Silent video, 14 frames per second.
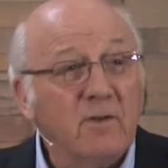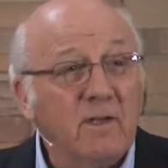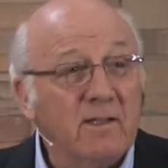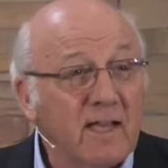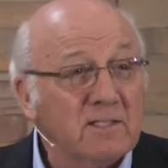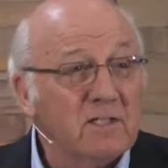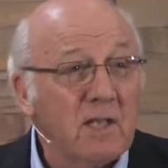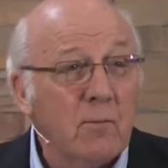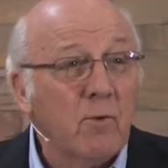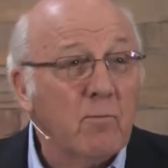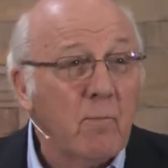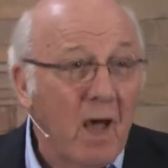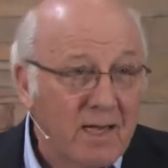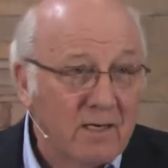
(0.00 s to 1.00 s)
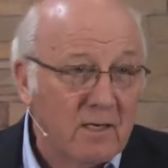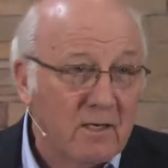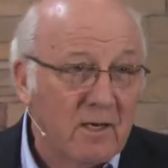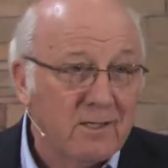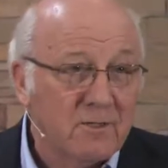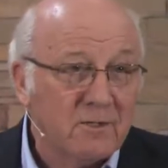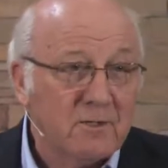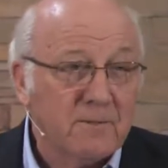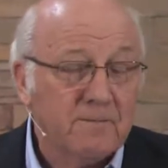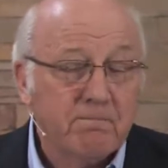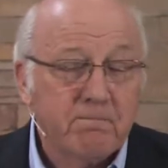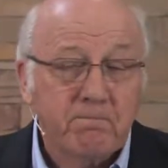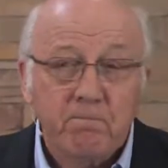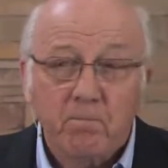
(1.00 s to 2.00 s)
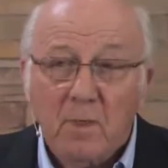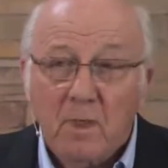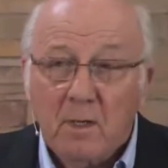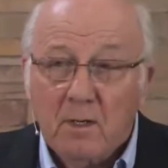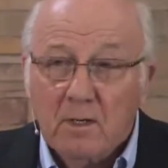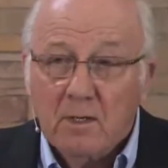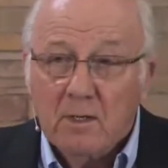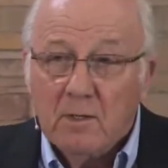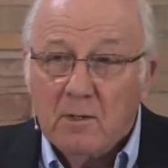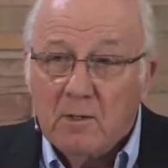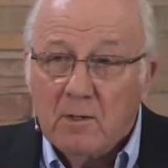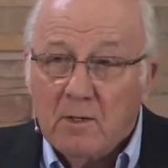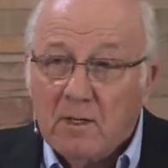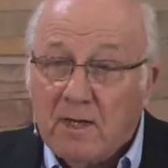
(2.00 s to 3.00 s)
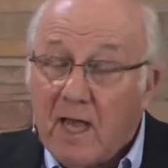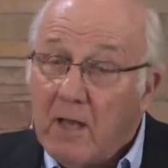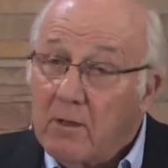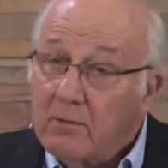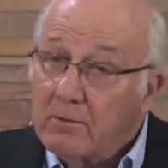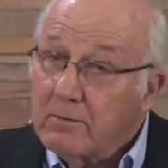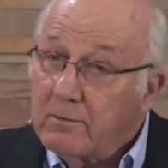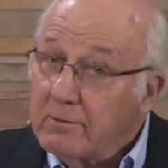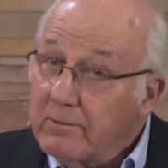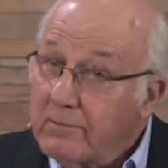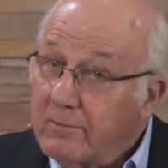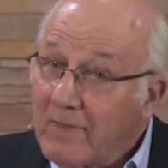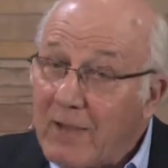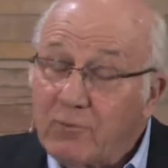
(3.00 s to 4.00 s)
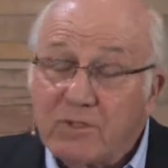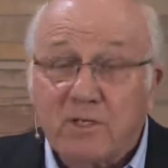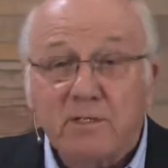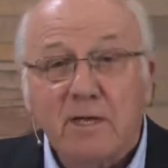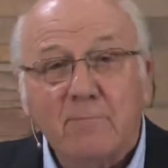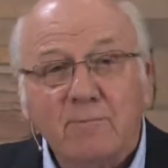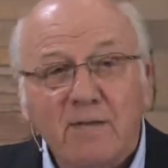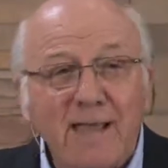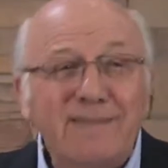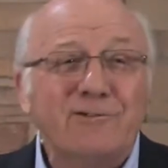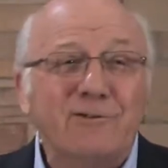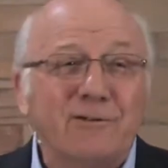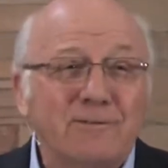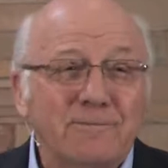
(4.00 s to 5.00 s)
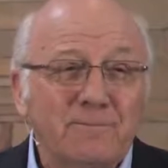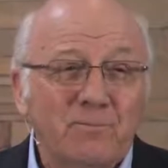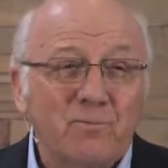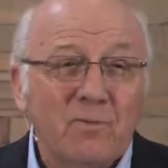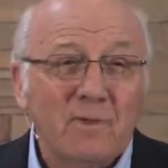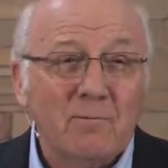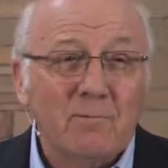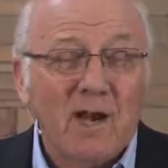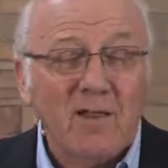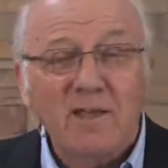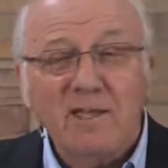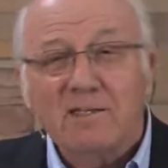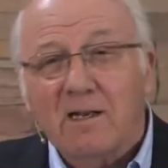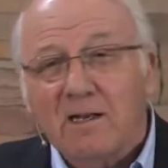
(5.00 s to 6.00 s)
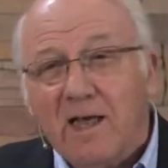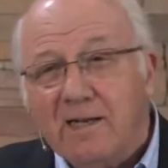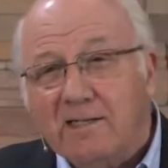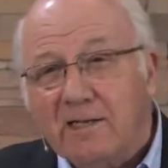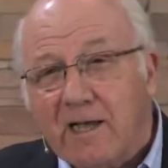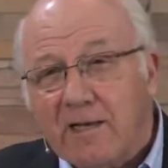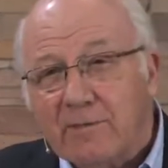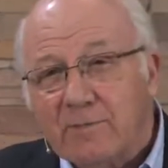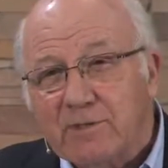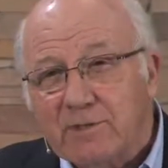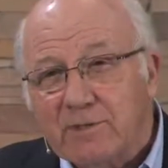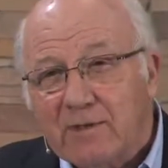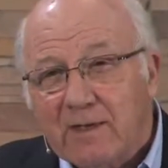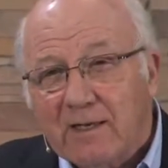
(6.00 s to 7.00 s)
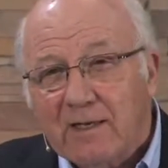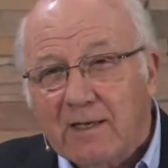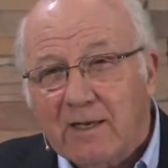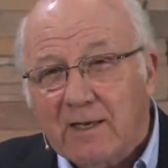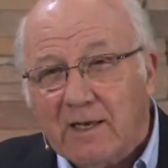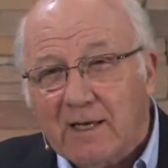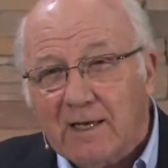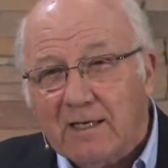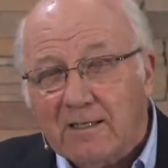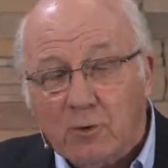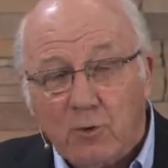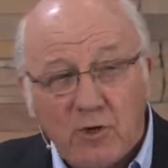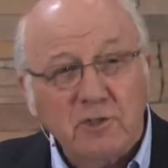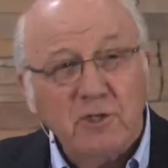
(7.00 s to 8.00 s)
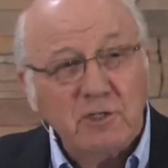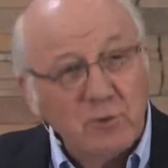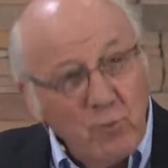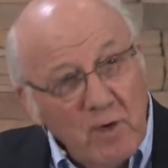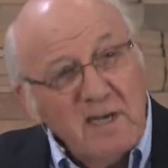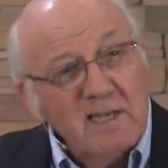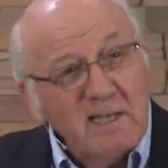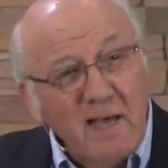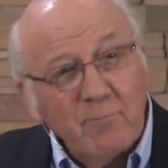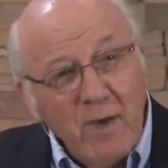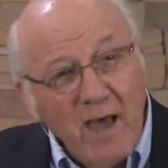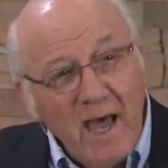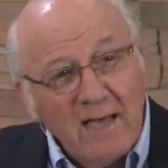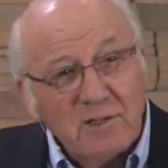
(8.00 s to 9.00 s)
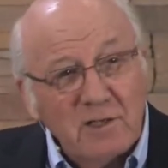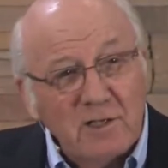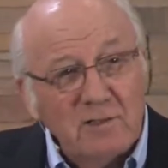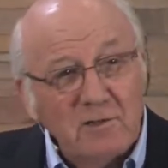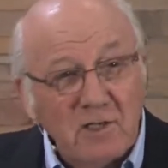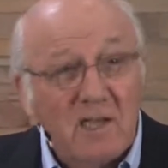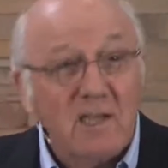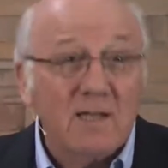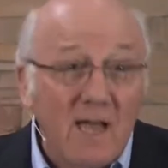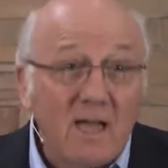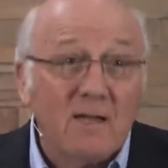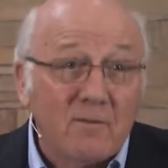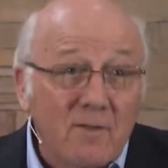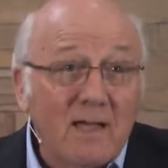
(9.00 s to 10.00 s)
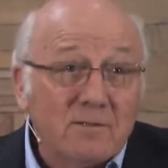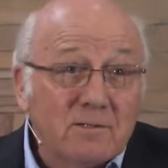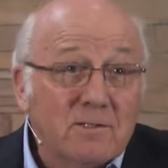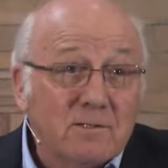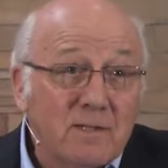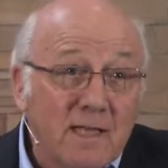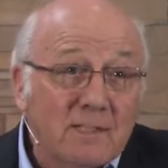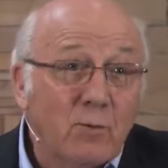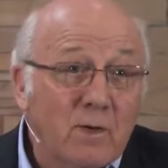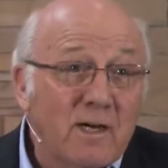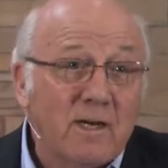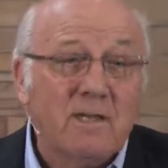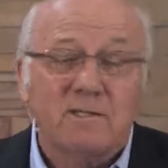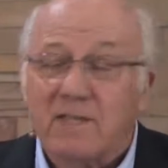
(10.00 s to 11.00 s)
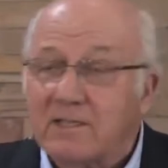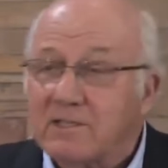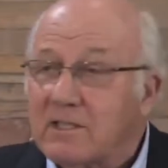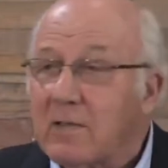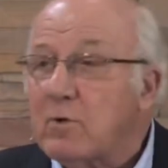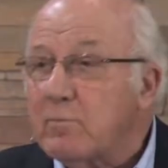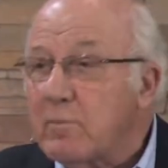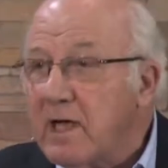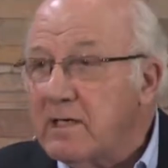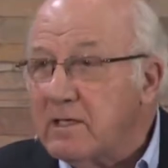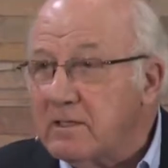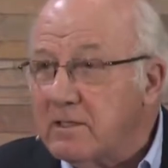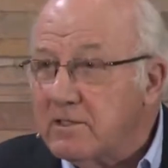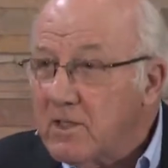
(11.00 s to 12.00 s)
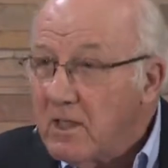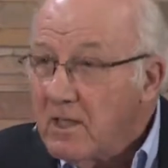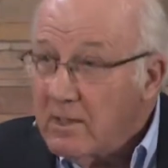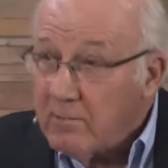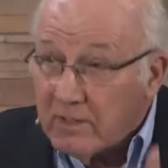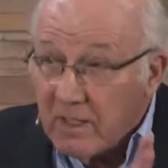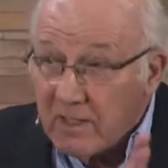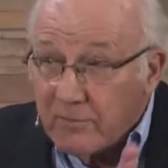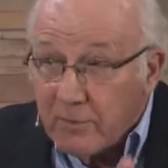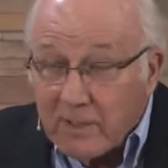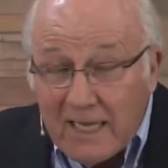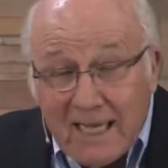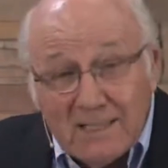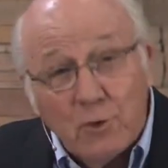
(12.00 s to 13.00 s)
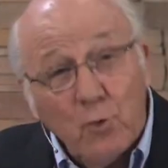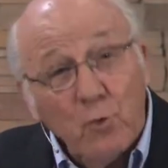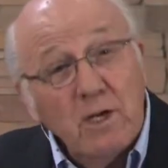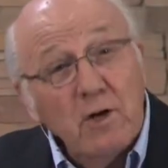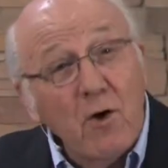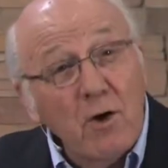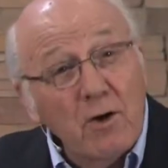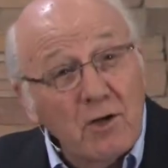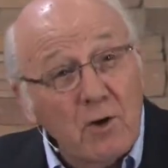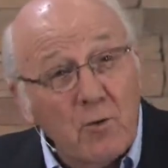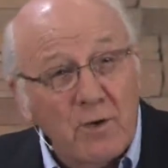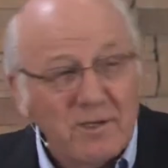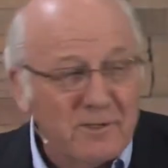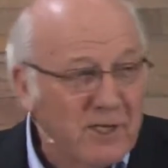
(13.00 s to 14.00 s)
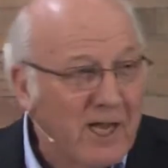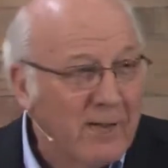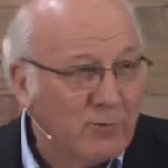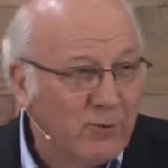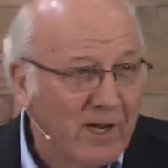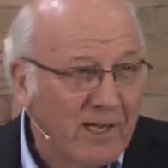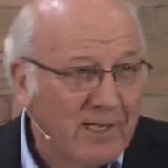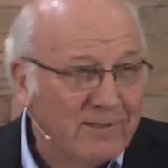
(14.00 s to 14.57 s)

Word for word: That's double-mindedness. Now, that was a temptation. But I think a lot of times uh, Christians reading that passage say, yeah, that's, that's what it is. That's double mindedness. But they forget to read on and go into chapter 8